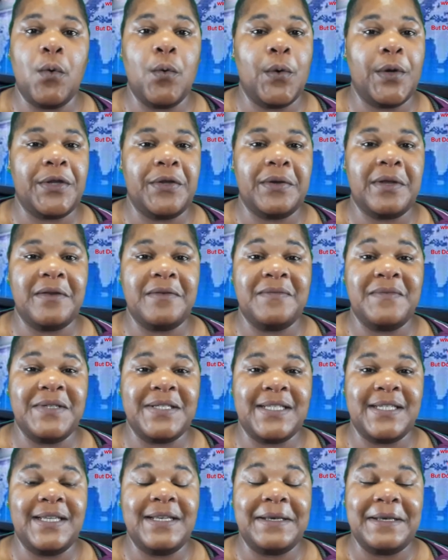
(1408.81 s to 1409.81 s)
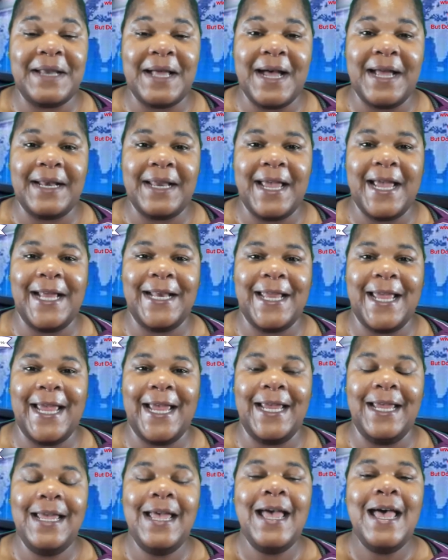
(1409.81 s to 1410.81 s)
or you can visit
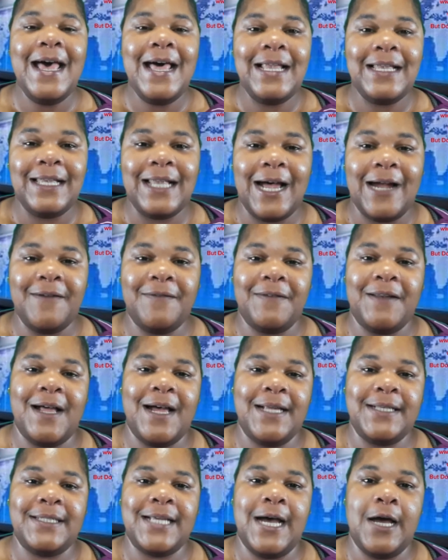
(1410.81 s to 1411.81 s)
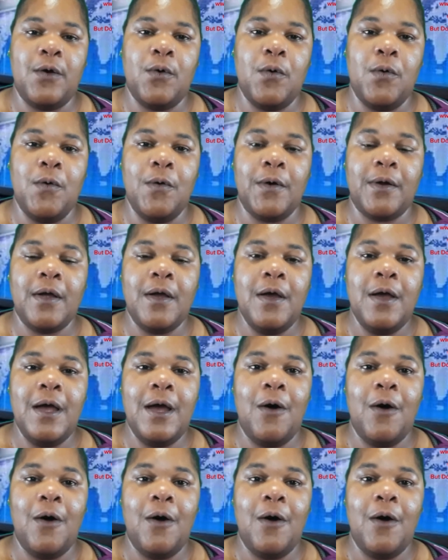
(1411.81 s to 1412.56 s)
988lifeline.org.